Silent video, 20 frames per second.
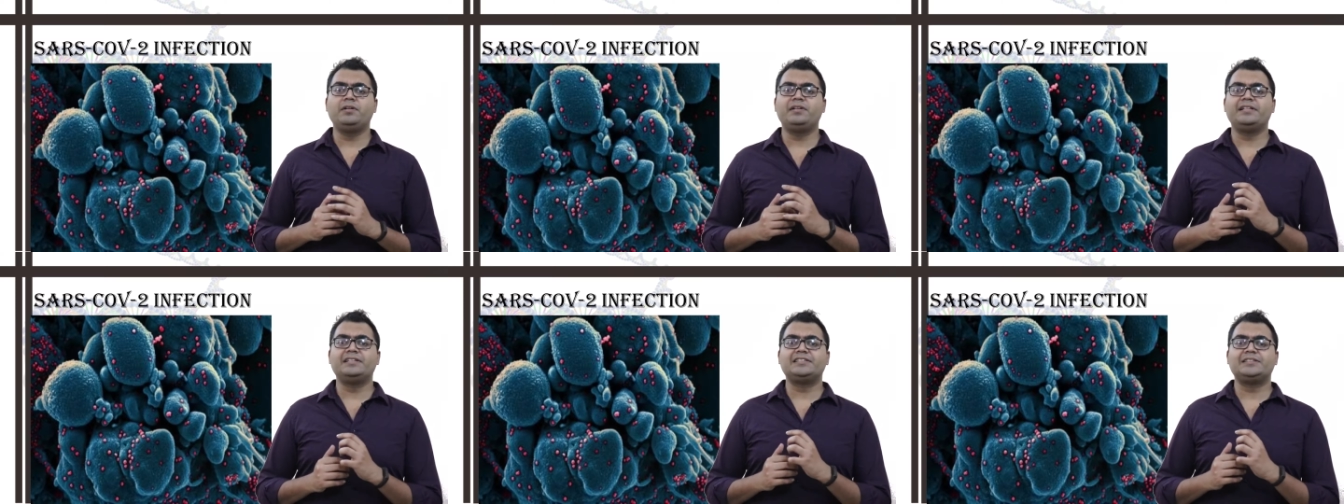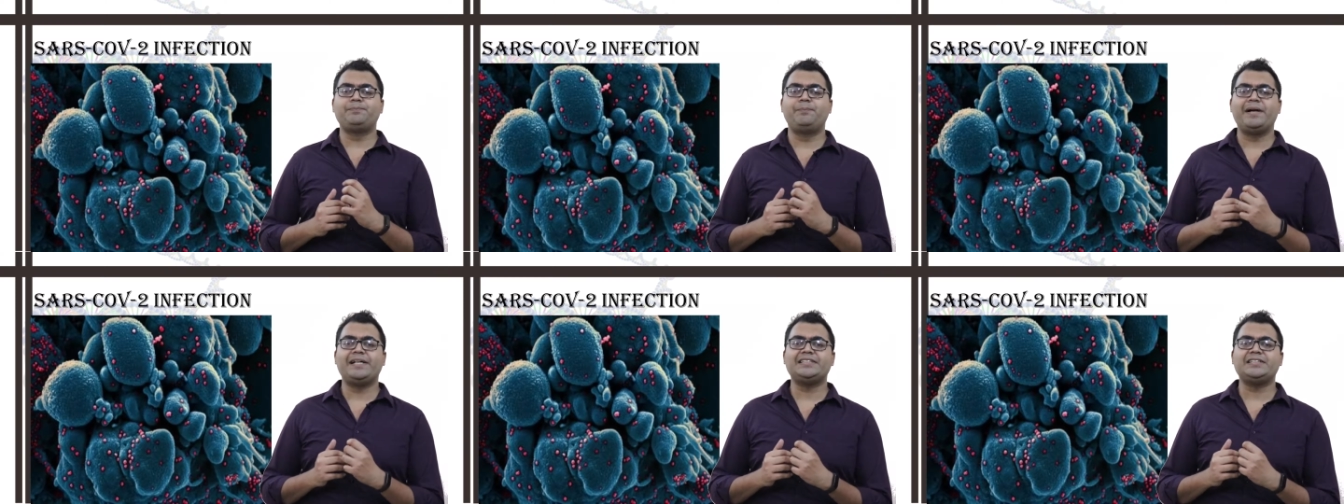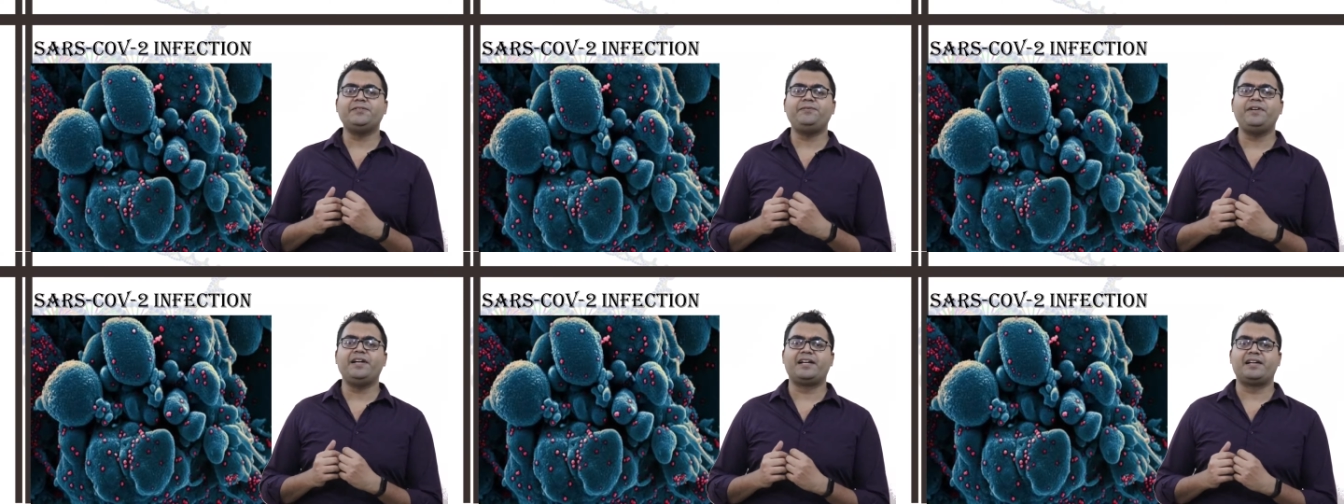the
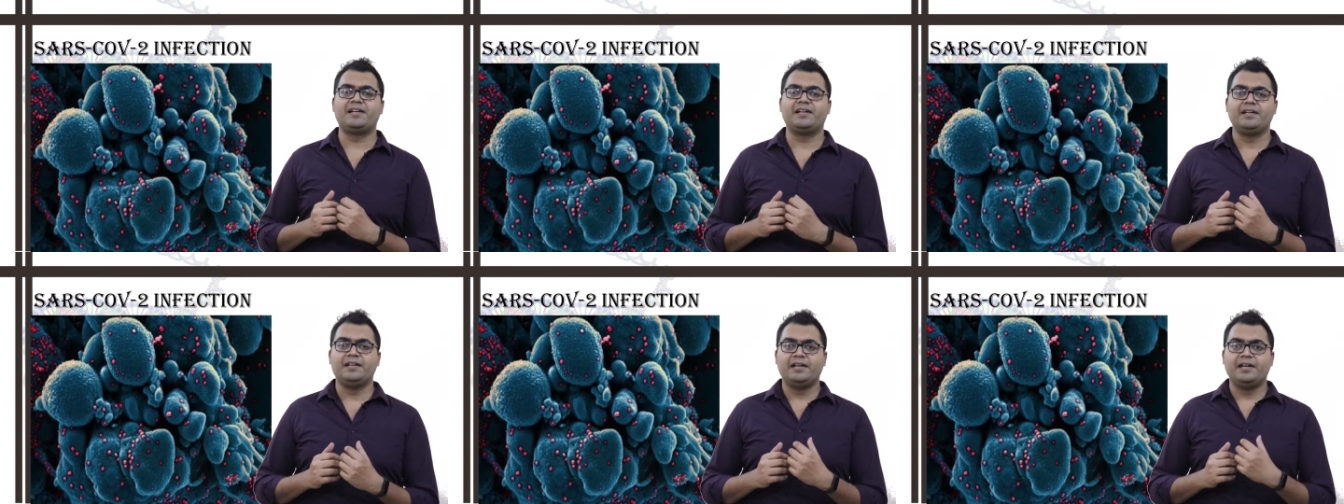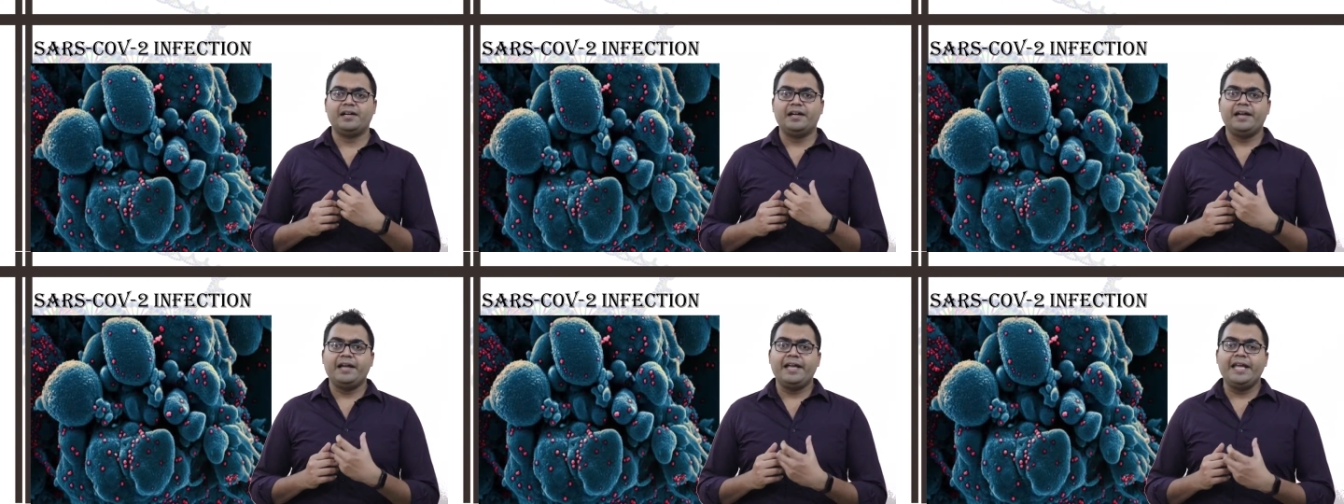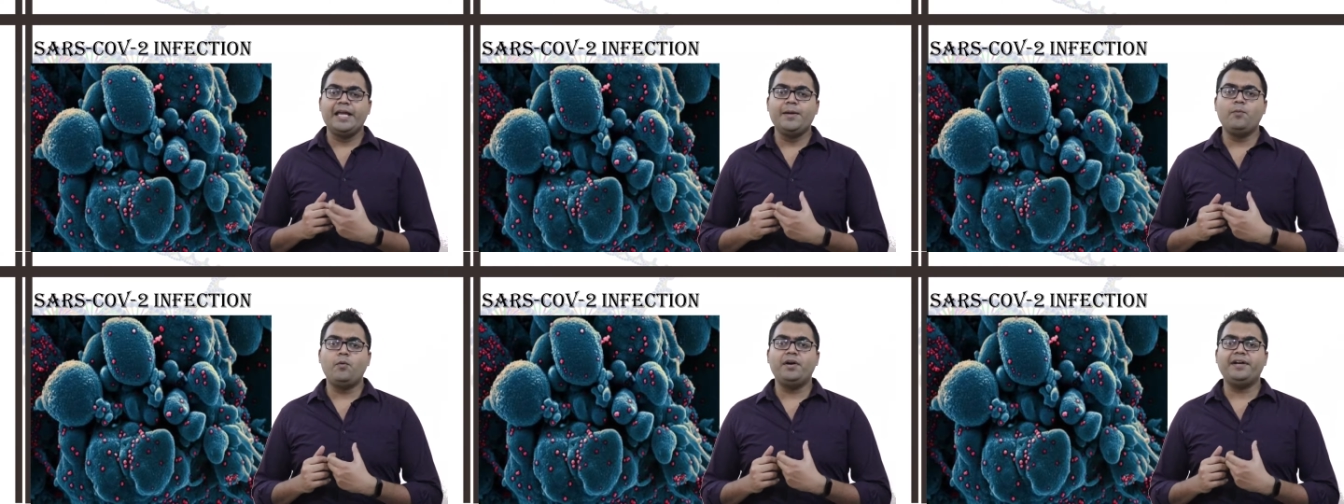specific
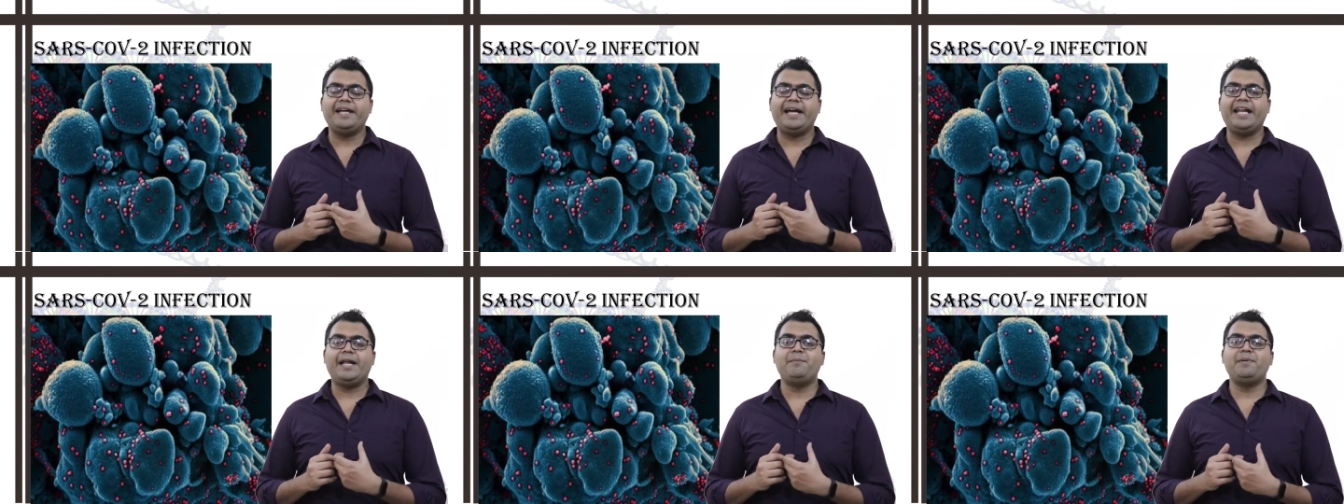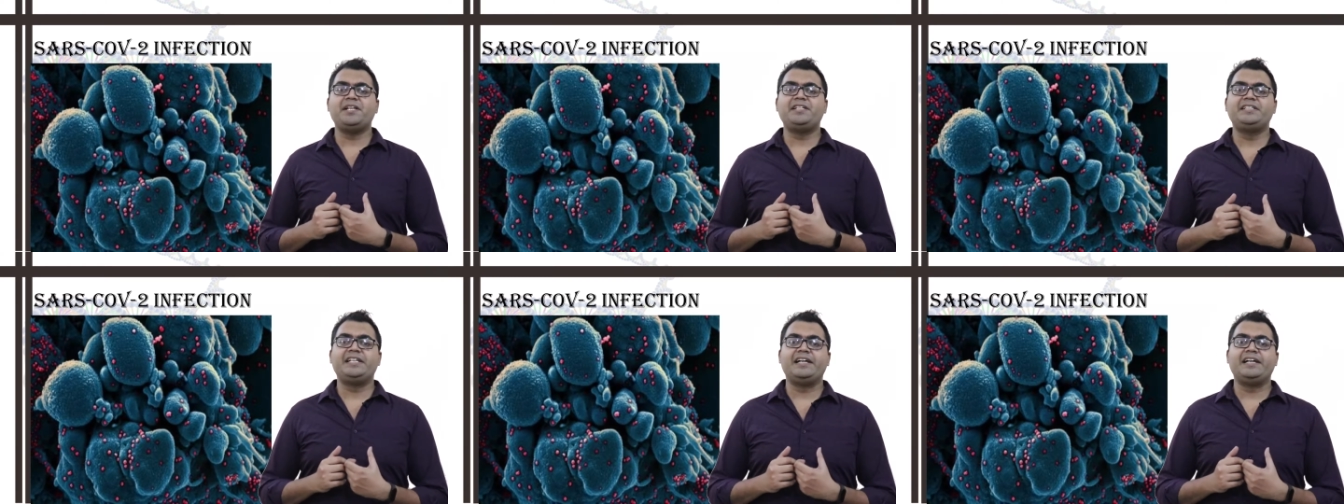hemodynamic